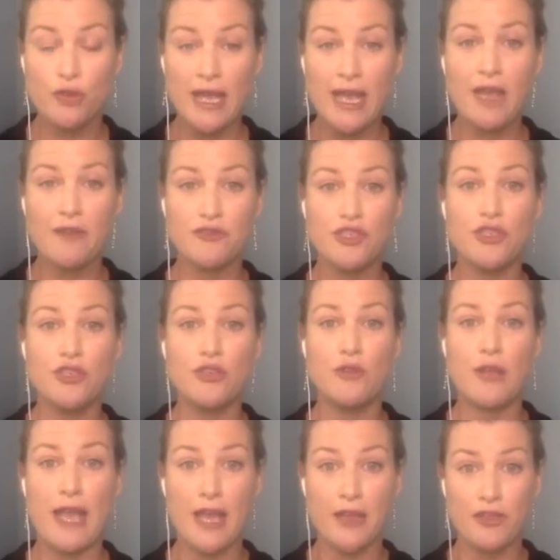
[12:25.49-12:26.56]
I have two
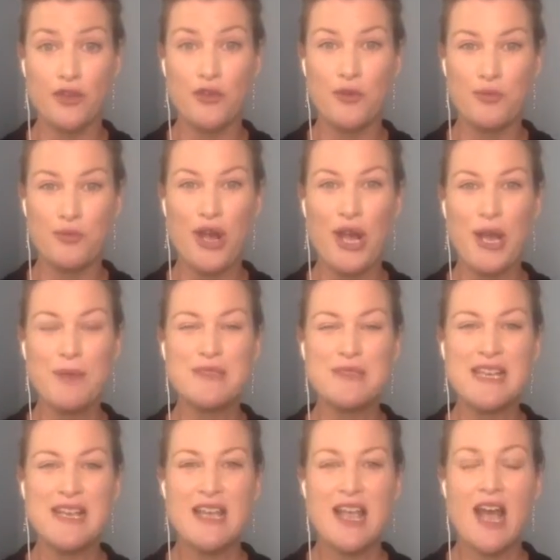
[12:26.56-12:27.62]
ethical bribes.
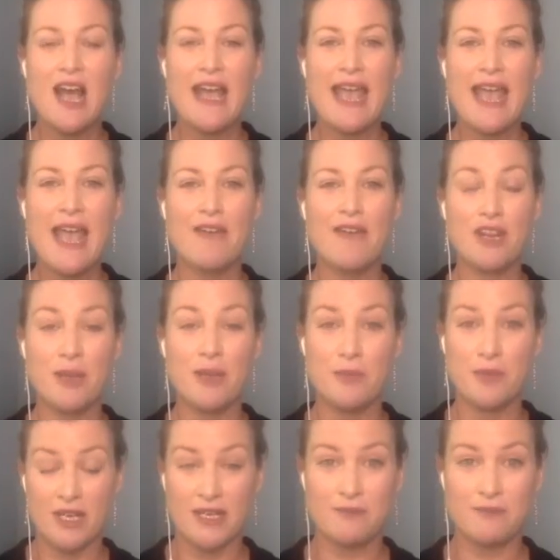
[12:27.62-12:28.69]
I have, and I,
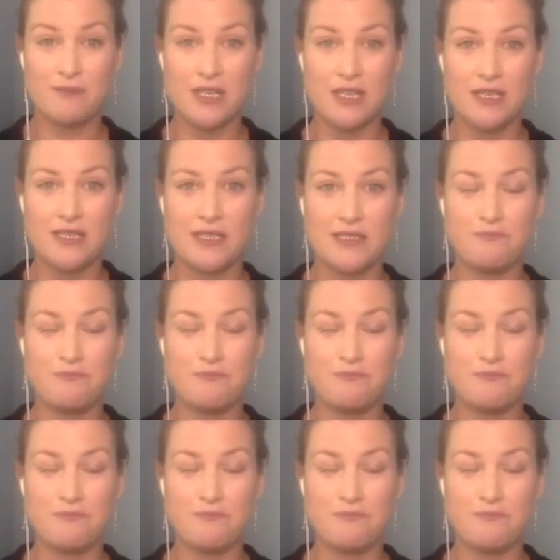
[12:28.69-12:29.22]
and I, I